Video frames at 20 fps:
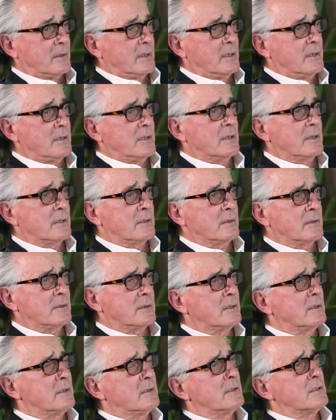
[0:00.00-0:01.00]

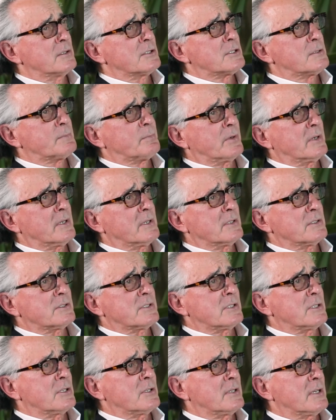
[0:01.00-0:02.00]
Indian Indian Springs,
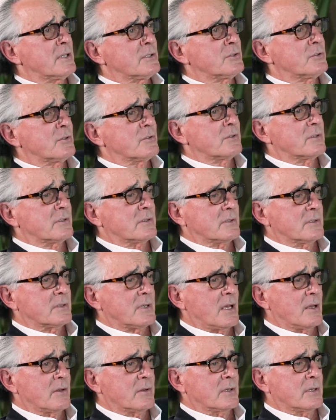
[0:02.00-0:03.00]
Indian Desert,
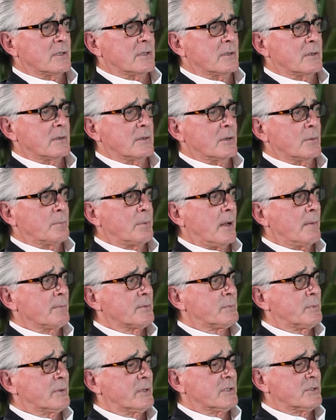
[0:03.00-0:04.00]
out in the near Palm
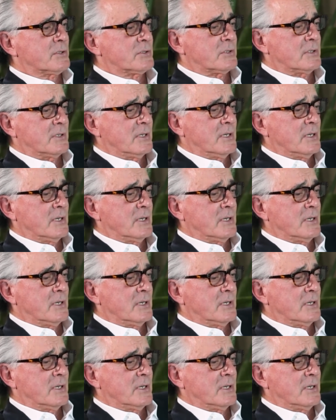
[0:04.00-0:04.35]
Springs.